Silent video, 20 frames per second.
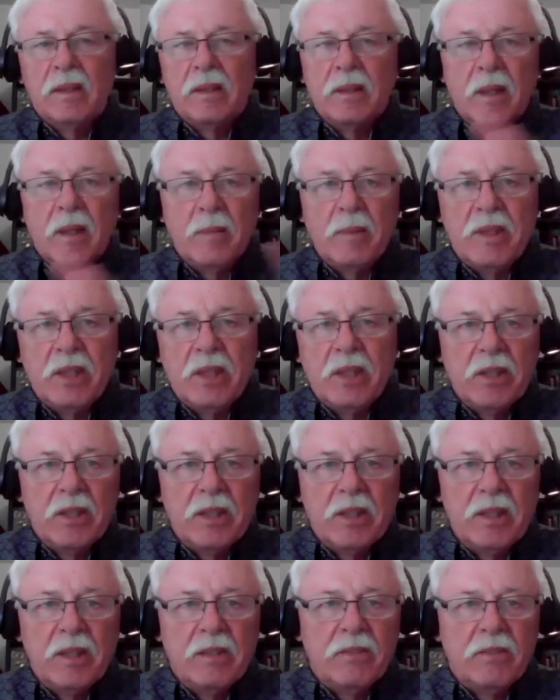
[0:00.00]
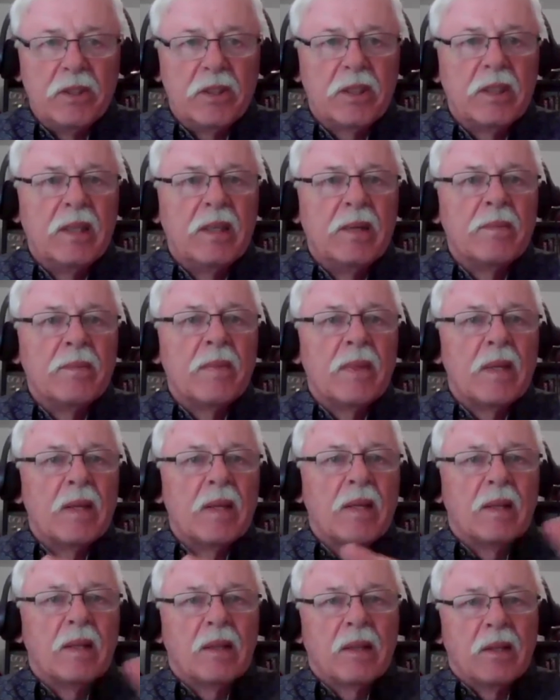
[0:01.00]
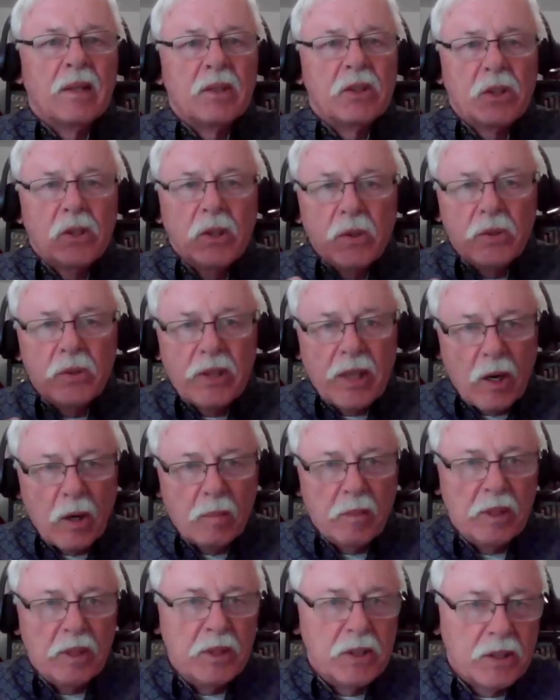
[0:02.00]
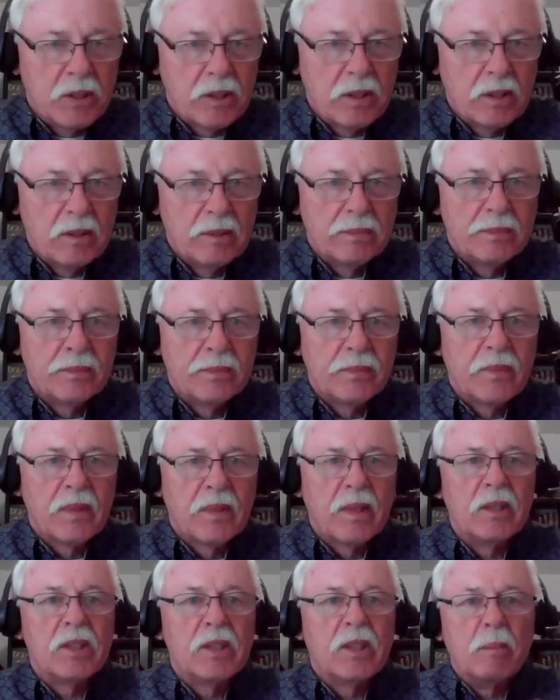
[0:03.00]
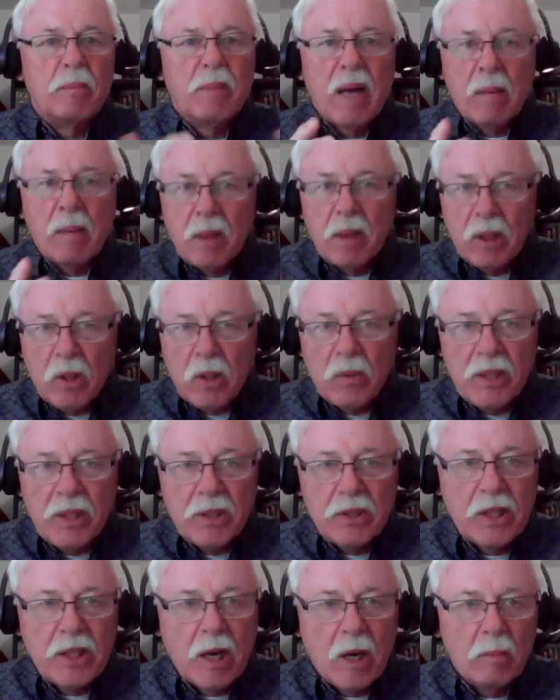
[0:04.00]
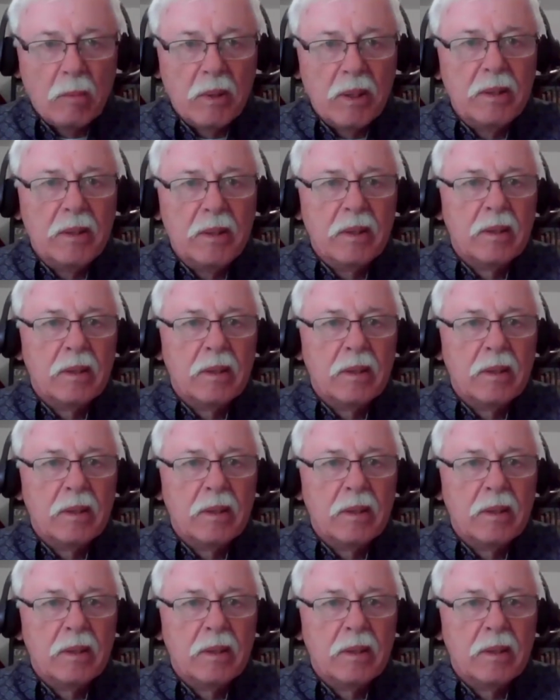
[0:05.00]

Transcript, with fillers: Let me tell you the difference. There's two Talmuds. There's the Babylonian Talmud,